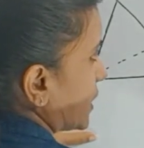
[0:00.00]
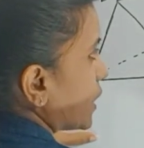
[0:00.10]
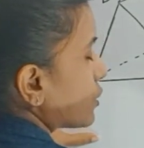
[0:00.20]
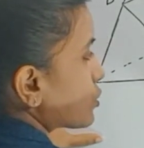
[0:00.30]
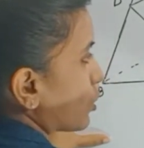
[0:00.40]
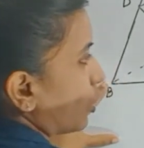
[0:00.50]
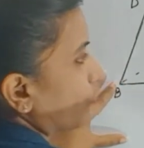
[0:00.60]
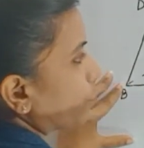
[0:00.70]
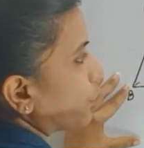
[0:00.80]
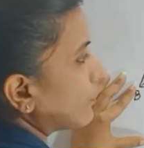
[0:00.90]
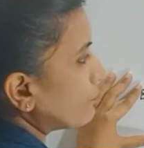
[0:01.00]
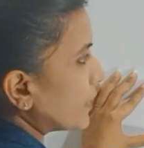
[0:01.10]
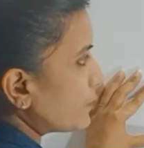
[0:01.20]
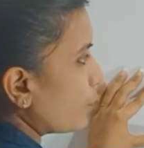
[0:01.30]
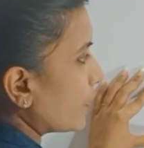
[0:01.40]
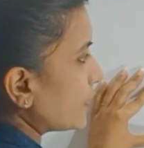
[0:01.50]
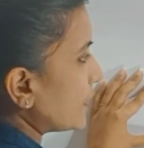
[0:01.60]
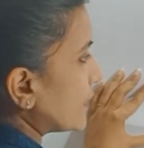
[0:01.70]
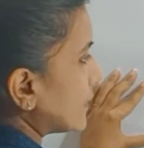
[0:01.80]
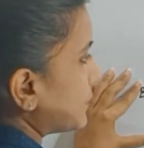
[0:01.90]
So from midpoint
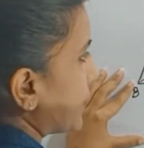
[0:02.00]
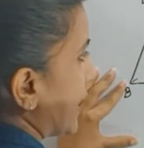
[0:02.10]
theorem,